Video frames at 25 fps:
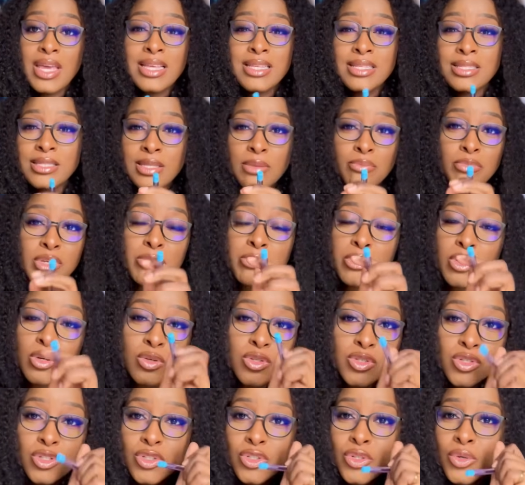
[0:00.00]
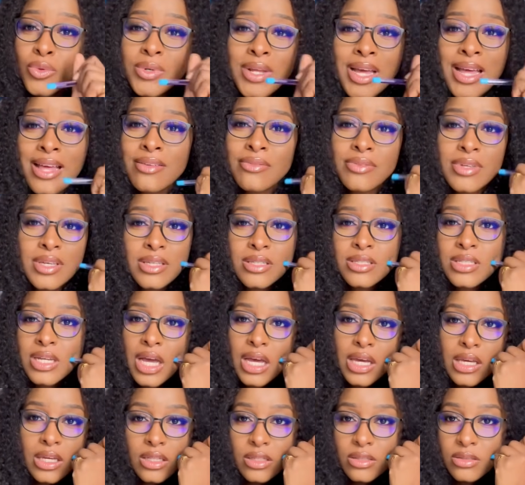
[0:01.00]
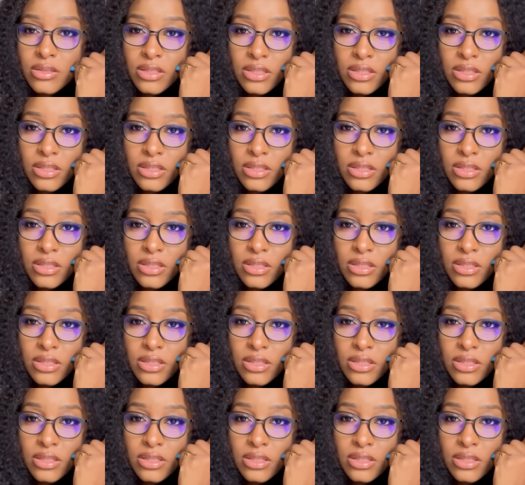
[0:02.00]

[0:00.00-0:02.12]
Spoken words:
simply because you don't have a child.